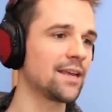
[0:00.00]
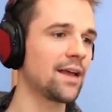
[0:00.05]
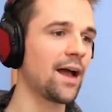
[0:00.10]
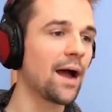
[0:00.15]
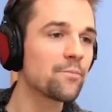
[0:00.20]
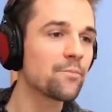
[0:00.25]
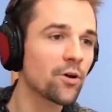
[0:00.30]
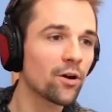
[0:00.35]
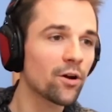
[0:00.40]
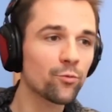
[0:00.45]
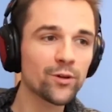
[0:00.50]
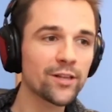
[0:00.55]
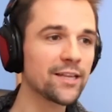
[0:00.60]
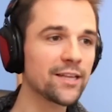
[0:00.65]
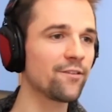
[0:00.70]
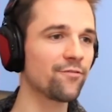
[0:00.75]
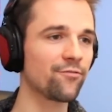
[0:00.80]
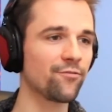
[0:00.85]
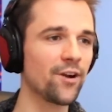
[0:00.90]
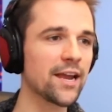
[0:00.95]
I'm not really
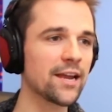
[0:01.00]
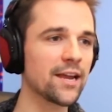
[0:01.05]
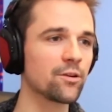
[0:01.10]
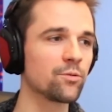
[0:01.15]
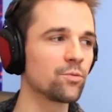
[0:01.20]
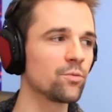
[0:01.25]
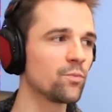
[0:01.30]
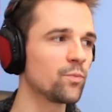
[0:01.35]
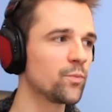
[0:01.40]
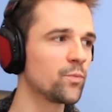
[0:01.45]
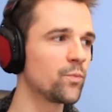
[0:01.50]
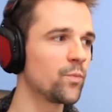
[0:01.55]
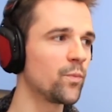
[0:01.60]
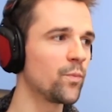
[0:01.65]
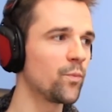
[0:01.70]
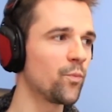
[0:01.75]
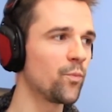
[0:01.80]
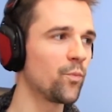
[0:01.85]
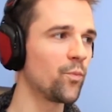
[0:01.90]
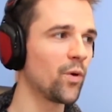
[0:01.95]
afraid,
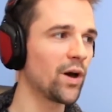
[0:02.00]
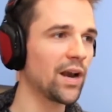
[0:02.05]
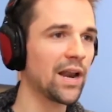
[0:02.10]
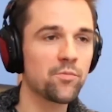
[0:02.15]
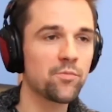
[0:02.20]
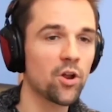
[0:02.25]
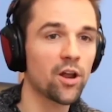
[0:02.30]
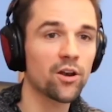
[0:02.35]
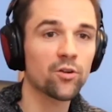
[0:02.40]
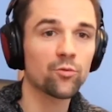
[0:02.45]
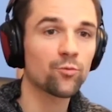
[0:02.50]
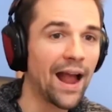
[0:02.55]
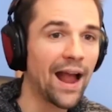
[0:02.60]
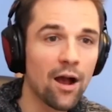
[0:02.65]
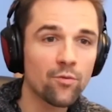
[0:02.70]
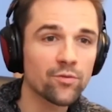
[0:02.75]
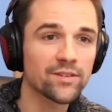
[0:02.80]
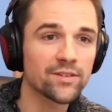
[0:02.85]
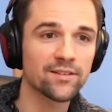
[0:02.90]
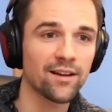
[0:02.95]
but I'm not
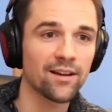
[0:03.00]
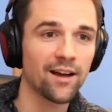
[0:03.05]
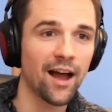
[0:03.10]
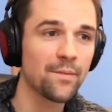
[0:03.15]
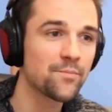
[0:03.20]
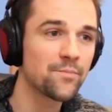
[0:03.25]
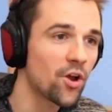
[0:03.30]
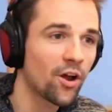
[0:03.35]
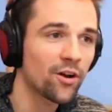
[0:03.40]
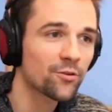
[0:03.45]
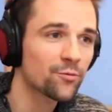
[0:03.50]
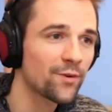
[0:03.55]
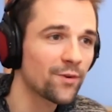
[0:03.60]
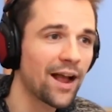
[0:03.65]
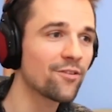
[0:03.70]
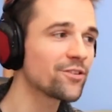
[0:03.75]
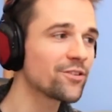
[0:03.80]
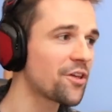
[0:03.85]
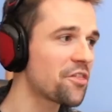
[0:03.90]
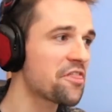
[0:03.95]

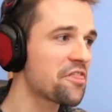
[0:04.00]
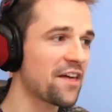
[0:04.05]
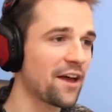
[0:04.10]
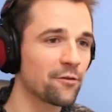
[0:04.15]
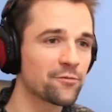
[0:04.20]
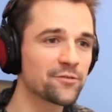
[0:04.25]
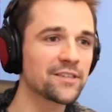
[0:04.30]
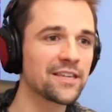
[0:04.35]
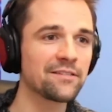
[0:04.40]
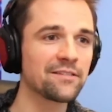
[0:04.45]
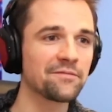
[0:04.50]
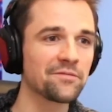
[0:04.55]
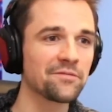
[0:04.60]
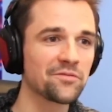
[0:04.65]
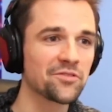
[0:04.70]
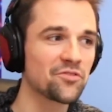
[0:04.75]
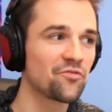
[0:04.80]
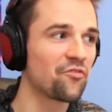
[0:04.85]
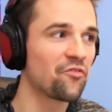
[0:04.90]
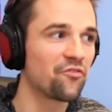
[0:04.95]
around 1,000
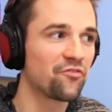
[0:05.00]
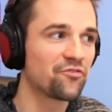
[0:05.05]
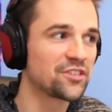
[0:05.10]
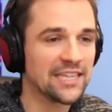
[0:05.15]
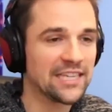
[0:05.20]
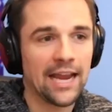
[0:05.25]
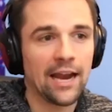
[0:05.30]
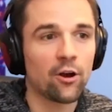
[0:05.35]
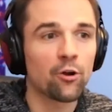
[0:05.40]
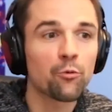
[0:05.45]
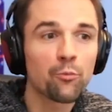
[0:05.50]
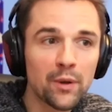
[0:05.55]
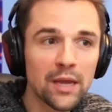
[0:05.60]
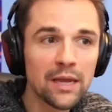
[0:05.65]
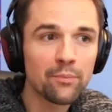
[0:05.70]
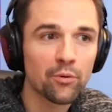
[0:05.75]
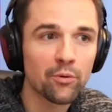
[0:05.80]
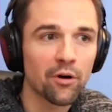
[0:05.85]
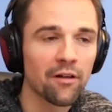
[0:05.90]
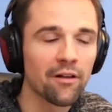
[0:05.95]
scared
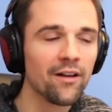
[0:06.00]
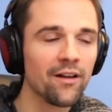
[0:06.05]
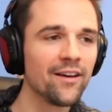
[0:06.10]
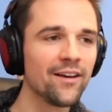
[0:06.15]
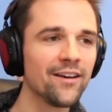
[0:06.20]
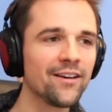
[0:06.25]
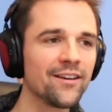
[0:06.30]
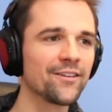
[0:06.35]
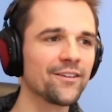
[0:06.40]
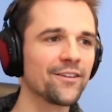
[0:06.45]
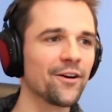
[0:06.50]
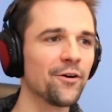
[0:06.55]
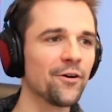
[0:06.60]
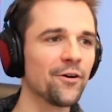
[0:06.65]
people. you know?